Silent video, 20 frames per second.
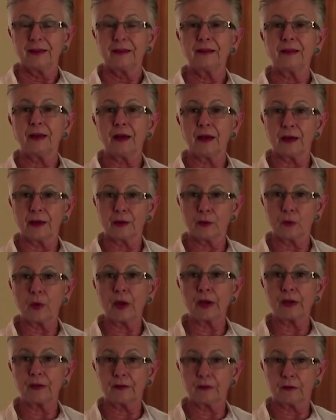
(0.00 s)
lying
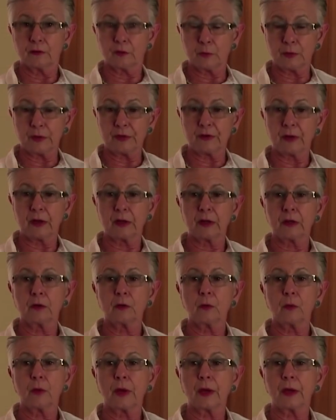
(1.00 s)
waiting to be
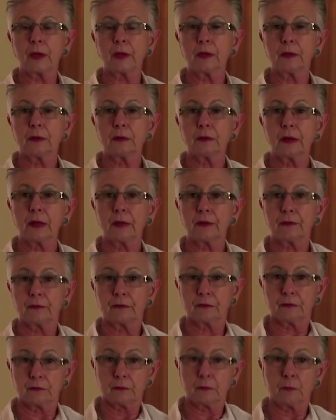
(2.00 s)
taken away,
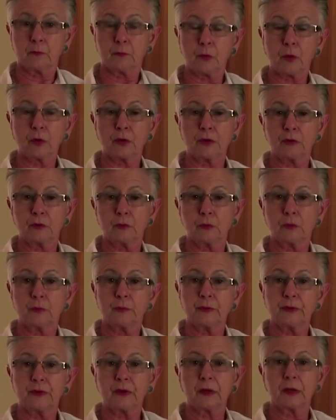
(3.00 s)
as bodies
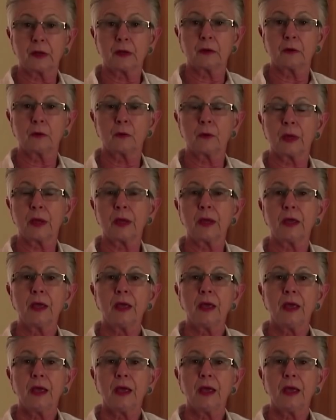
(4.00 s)
would be taken away.